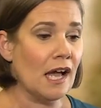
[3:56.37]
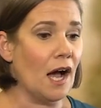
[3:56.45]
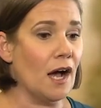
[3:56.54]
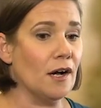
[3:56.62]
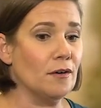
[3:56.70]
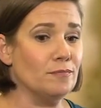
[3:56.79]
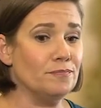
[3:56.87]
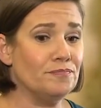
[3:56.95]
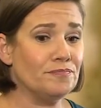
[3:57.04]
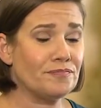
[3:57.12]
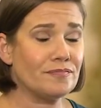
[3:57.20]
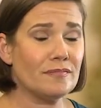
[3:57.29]

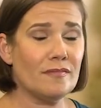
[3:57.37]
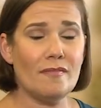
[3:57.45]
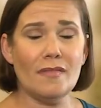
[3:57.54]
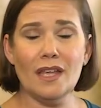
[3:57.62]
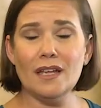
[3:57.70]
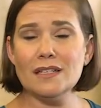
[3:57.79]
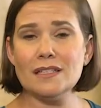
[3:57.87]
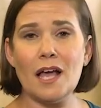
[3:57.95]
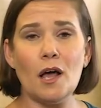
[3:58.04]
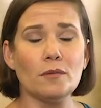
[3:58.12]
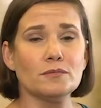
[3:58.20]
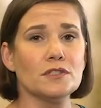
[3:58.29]
it has
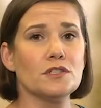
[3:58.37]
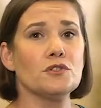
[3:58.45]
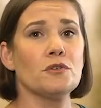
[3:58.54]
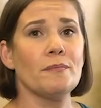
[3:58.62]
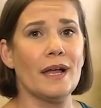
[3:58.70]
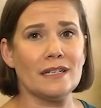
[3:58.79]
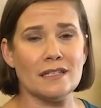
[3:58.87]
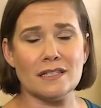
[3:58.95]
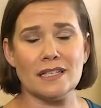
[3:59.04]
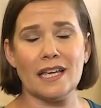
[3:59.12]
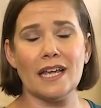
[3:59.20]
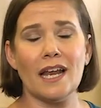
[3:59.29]
helped
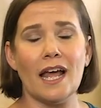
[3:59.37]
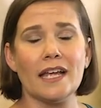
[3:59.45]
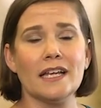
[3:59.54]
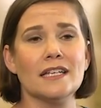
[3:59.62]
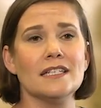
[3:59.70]
tremendously. And I